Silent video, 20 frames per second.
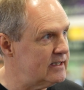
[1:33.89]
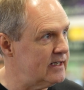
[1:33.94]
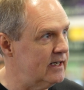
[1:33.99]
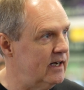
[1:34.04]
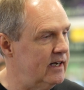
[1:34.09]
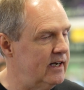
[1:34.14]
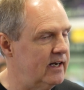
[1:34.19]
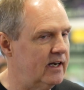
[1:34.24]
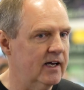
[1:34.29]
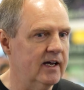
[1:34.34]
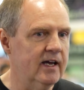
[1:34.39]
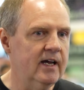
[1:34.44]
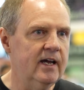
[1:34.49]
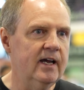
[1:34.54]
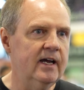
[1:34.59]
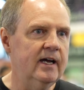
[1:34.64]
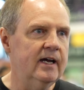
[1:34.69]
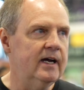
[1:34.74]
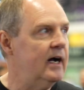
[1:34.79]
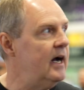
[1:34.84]
is like.
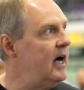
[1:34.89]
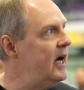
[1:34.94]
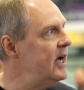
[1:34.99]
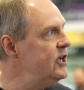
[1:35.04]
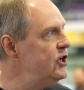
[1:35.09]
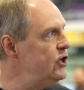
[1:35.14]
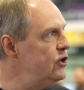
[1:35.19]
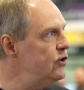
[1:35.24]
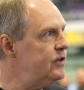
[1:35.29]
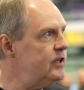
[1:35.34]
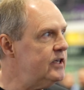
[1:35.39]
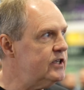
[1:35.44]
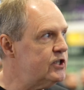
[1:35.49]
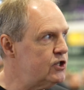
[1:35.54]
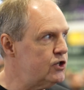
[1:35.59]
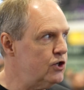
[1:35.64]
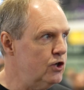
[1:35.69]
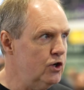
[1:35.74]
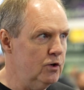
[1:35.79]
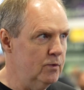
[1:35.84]
I knew this
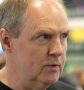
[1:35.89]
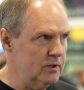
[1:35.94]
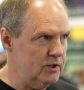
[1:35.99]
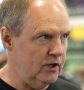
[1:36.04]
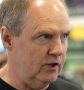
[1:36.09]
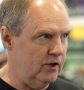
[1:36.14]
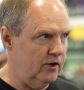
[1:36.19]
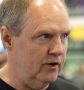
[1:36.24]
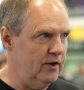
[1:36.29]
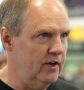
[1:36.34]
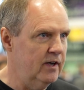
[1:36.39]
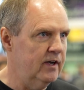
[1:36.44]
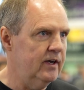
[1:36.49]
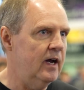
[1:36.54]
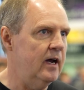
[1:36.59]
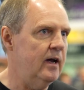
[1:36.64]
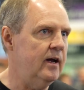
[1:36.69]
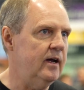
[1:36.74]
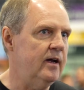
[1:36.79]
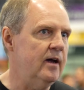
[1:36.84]
show was on.
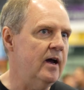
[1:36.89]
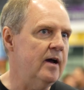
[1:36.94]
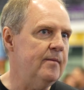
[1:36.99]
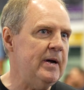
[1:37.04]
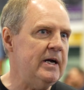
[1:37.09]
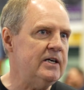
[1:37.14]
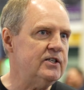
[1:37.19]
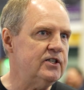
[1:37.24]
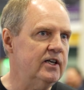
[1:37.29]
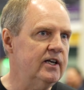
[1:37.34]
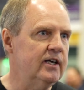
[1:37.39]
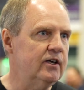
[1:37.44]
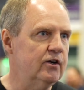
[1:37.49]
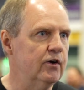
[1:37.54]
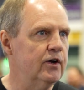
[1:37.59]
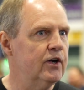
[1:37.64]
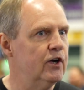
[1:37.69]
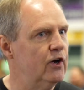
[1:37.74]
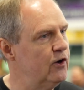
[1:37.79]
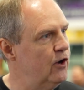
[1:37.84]
Uh, I'm actually
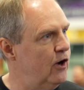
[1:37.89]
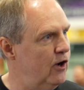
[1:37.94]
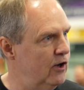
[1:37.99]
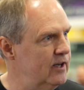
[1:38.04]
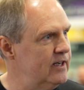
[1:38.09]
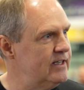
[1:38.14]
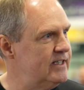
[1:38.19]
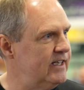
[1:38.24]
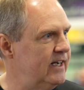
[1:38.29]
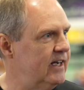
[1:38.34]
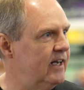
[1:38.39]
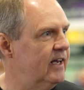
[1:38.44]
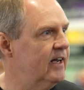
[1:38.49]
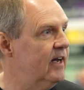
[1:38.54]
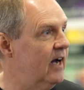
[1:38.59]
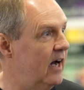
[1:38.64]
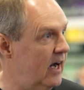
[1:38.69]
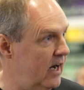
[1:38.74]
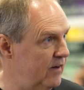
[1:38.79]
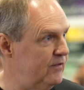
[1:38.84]
going on holiday
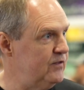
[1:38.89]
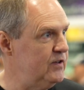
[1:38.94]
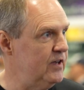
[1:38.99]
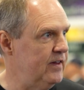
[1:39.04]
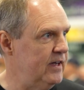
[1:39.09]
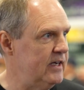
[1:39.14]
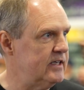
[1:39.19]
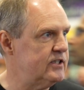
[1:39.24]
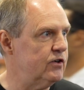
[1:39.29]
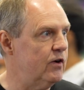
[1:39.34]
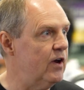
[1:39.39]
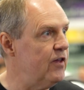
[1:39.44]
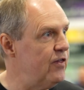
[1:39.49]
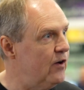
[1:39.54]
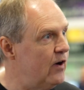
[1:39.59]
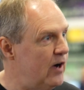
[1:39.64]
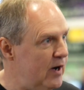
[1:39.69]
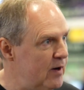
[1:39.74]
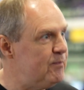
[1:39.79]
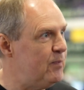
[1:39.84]
after this, so I
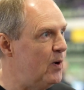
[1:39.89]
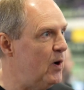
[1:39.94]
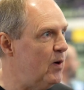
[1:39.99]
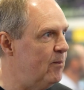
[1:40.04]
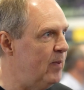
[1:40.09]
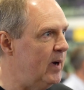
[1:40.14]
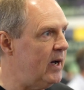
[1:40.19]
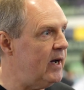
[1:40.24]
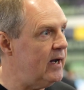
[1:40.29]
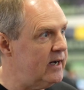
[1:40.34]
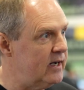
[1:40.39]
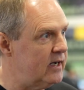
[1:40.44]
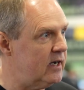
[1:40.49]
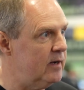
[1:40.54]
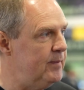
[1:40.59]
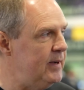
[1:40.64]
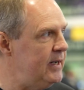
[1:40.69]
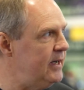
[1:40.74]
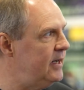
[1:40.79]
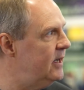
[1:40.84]
thought I'd pop by and
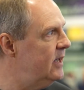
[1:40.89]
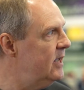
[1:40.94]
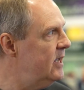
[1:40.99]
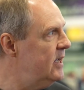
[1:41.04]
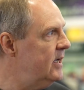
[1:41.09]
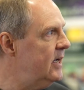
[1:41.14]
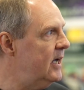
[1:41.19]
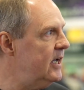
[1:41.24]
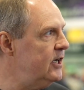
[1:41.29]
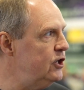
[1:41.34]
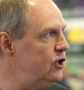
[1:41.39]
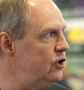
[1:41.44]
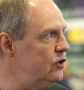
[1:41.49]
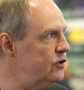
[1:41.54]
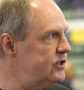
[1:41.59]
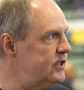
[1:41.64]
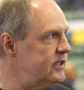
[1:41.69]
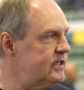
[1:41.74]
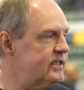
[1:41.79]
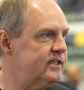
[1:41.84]
come in and
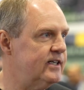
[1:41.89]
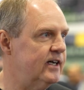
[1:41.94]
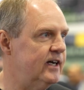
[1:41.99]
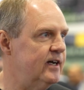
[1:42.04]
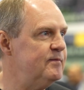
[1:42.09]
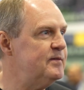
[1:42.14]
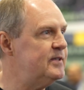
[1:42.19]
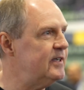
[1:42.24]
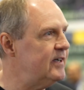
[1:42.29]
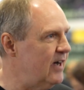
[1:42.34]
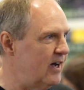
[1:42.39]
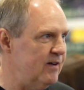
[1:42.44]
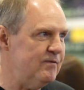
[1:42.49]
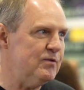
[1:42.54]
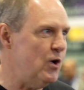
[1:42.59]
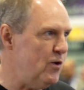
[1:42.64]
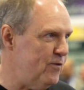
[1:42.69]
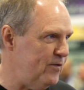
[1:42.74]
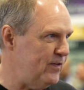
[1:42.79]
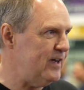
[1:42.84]
use this time to uh,
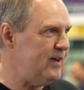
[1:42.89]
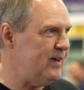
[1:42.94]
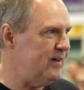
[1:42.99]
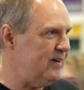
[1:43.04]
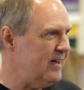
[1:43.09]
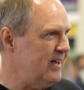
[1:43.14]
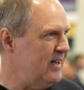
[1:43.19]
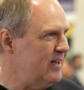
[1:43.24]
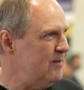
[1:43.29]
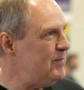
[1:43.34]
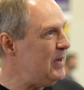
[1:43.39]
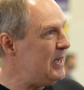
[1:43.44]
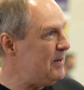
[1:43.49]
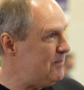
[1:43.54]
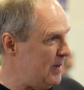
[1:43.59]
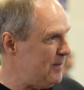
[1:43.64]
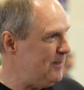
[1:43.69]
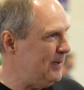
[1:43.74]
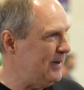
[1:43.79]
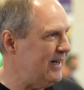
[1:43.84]
hopefully
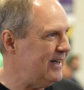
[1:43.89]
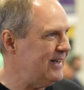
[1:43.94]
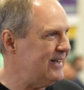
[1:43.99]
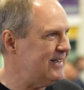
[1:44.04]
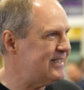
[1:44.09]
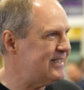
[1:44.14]
meet people like